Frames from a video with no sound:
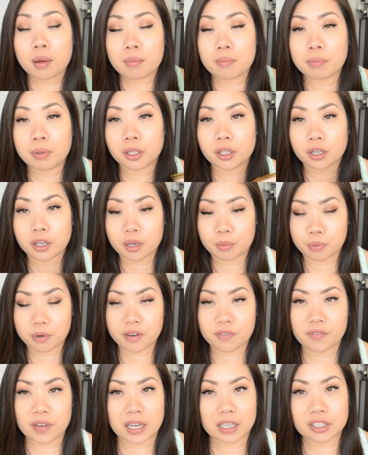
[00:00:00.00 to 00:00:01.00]
Blur
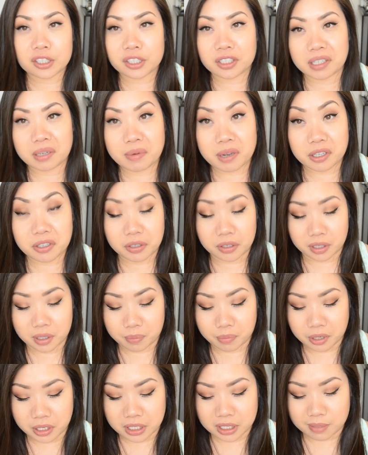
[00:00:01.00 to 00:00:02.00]
Perfector, and I'm actually going
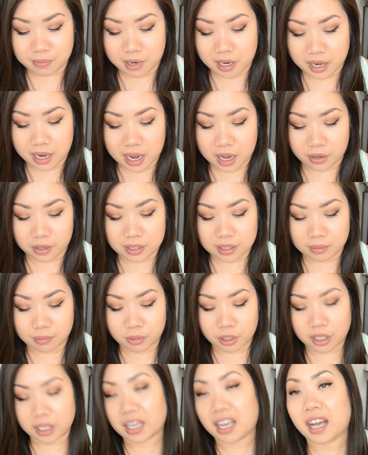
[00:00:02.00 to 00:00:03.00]
to put some on now because
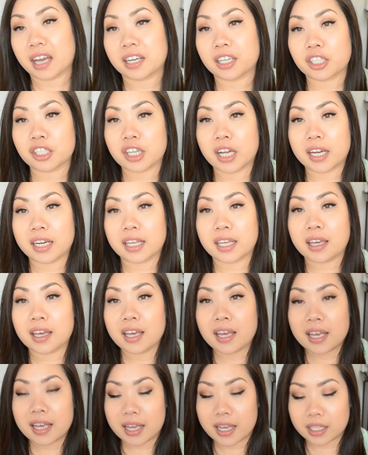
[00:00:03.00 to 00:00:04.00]
I'm looking kind of shiny.
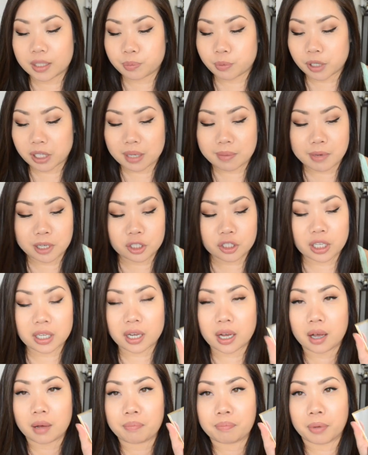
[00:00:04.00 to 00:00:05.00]
It's pretty much
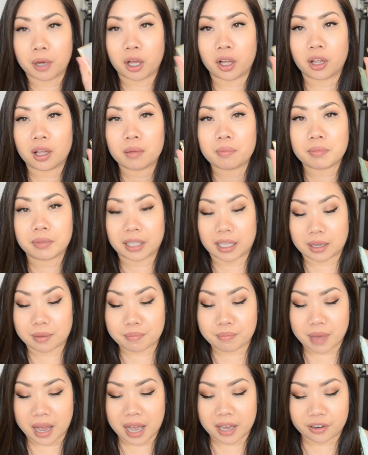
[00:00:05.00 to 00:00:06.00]
like a balm like
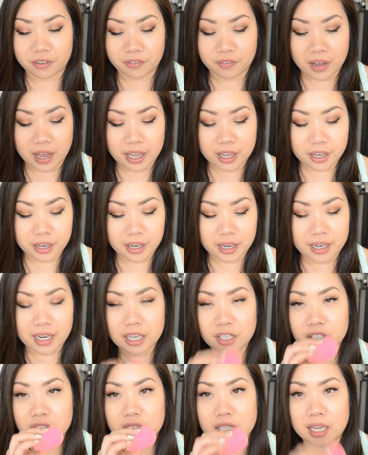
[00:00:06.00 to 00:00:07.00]
mattifier, and
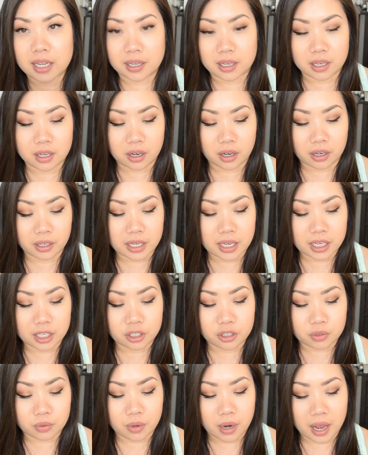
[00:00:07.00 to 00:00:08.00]
I just take it on a
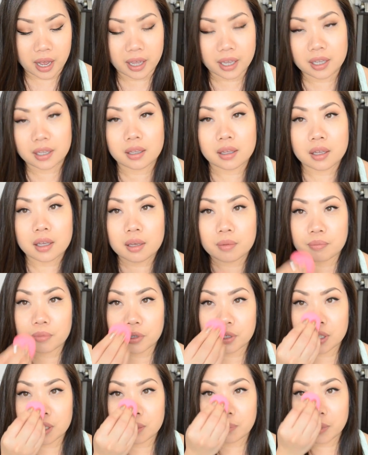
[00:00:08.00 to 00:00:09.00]
dry
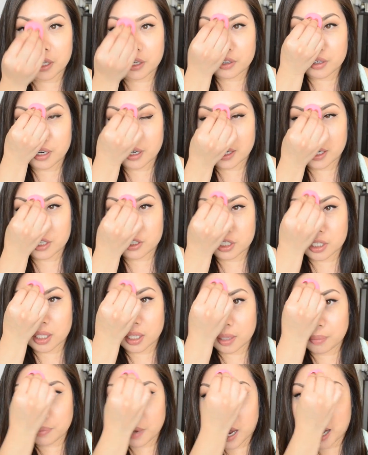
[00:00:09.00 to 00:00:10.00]
beauty blender and I just
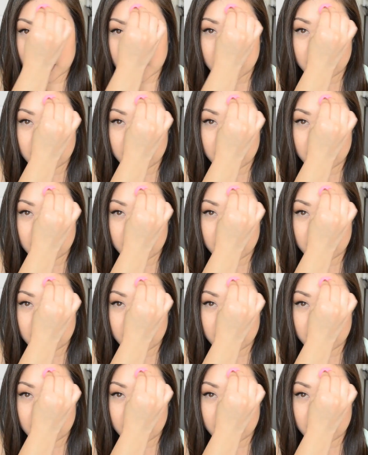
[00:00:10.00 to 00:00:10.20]
like pat